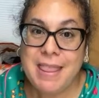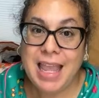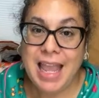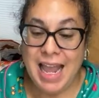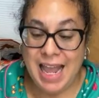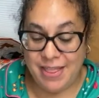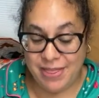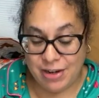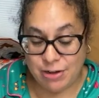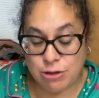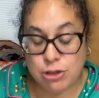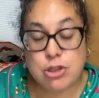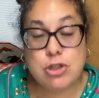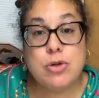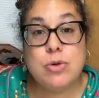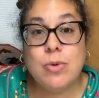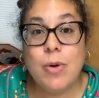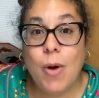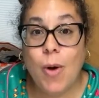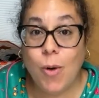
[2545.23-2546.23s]
And there's
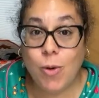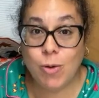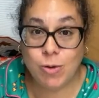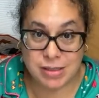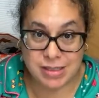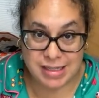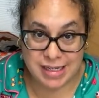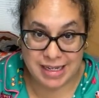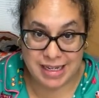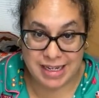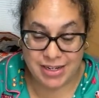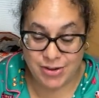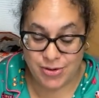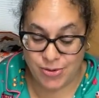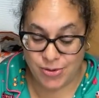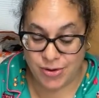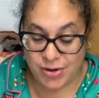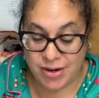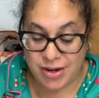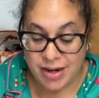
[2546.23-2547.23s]
2 holes in
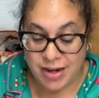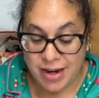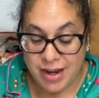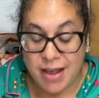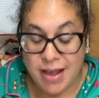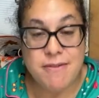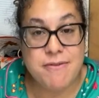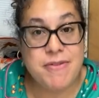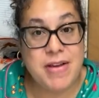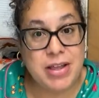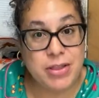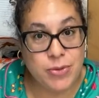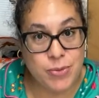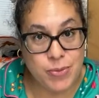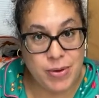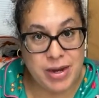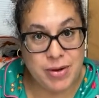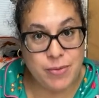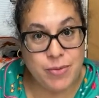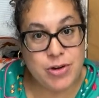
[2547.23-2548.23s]
your
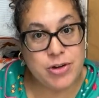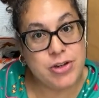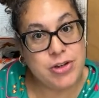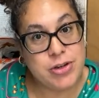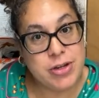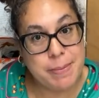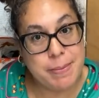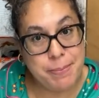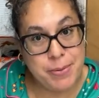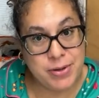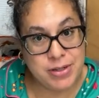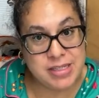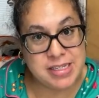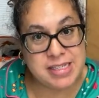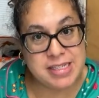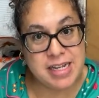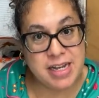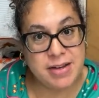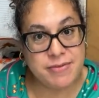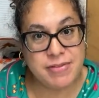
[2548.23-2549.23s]
featherweight where you can put
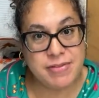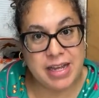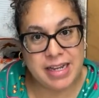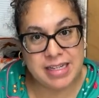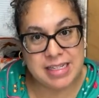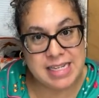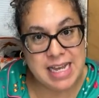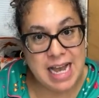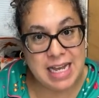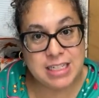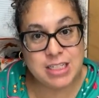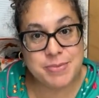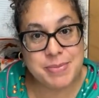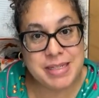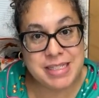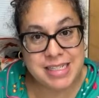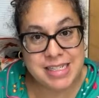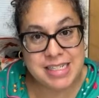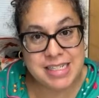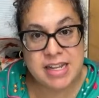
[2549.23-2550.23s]
stuff like
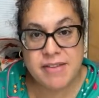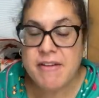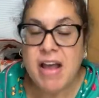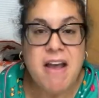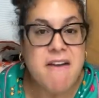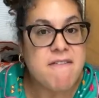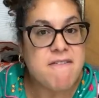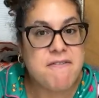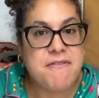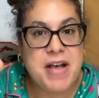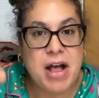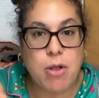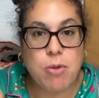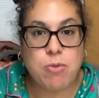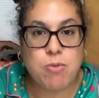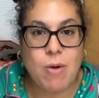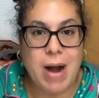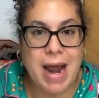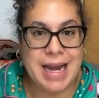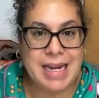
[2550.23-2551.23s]
attachments and stuff. Fell
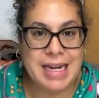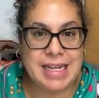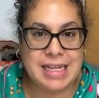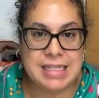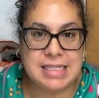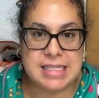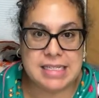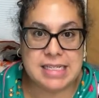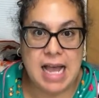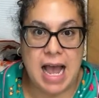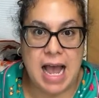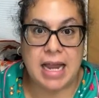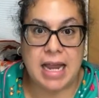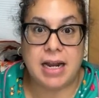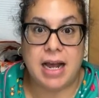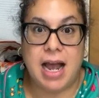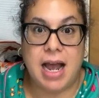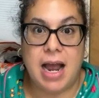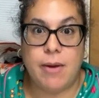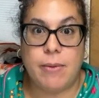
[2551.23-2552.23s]
right
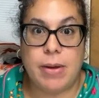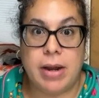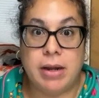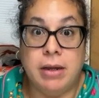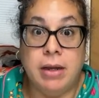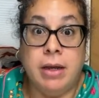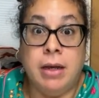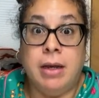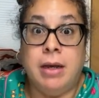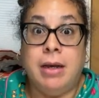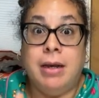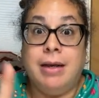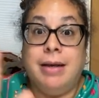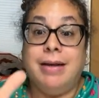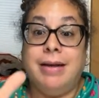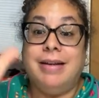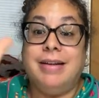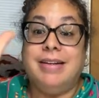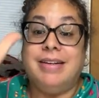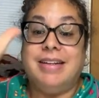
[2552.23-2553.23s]
inside. I went,
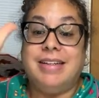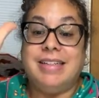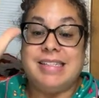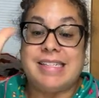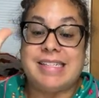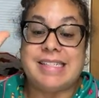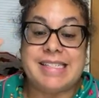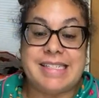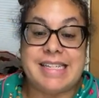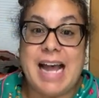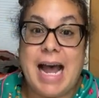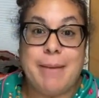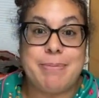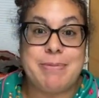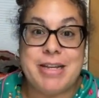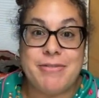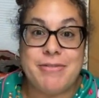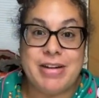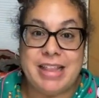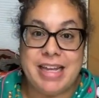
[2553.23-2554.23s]

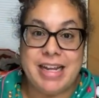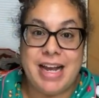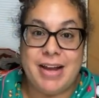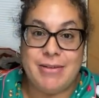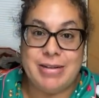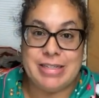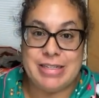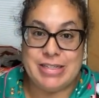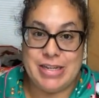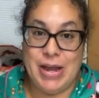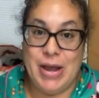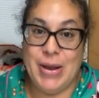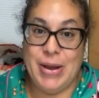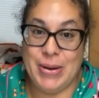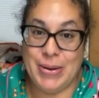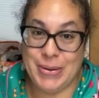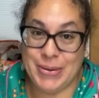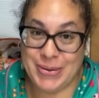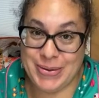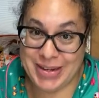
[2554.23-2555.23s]
stopped everything I was doing
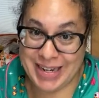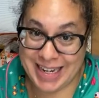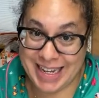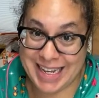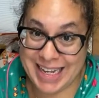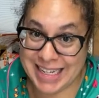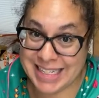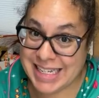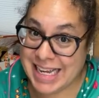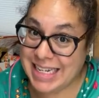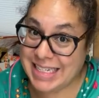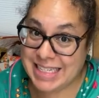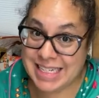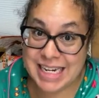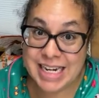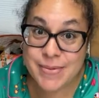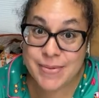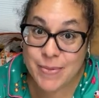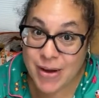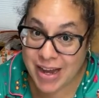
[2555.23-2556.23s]
because I
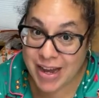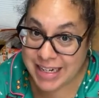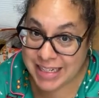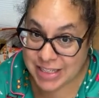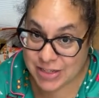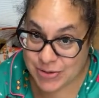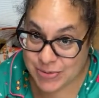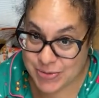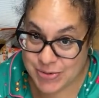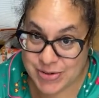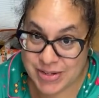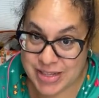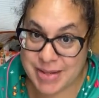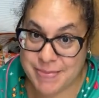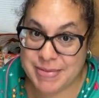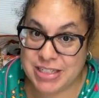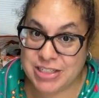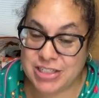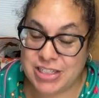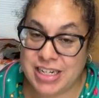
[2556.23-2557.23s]
didn't want it to ruin the
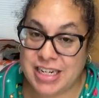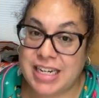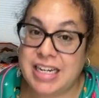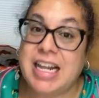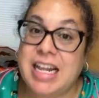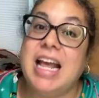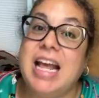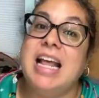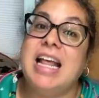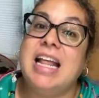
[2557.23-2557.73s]
machine.